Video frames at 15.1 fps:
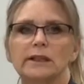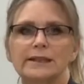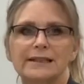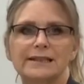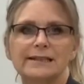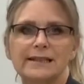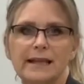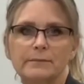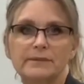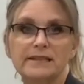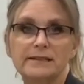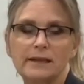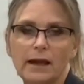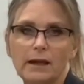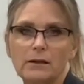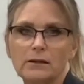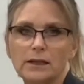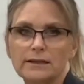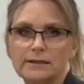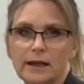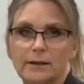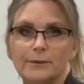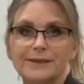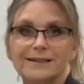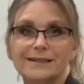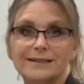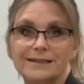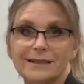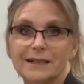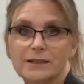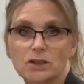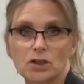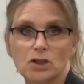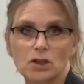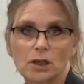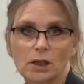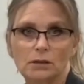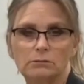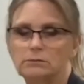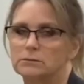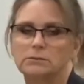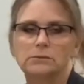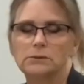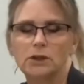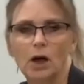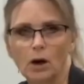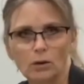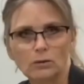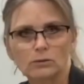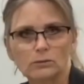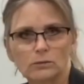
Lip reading: at the same scale as I would stitch? No.